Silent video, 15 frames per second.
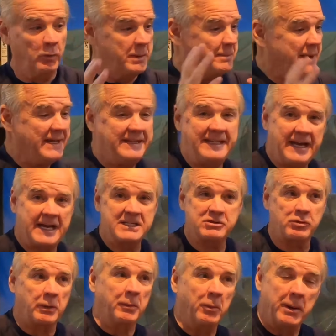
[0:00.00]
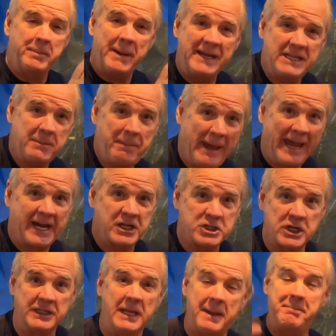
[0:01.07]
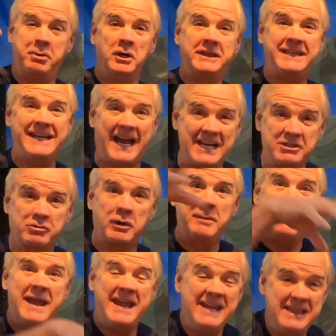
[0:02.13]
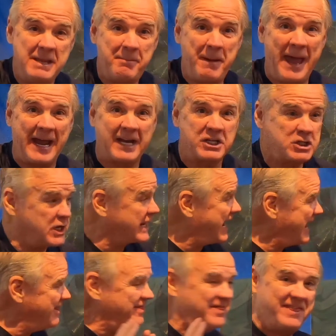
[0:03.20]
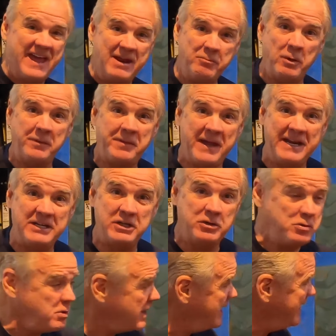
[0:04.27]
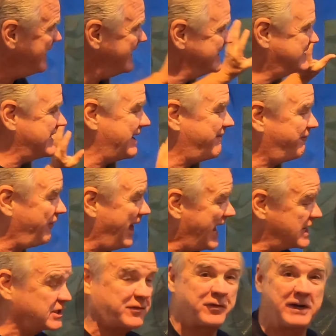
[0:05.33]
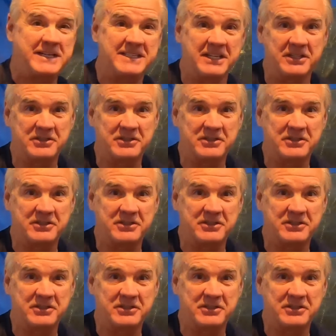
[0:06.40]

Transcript: We made the ice cream. We made the packaging. They put the ice cream in the packaging, and then what they do is they flash freeze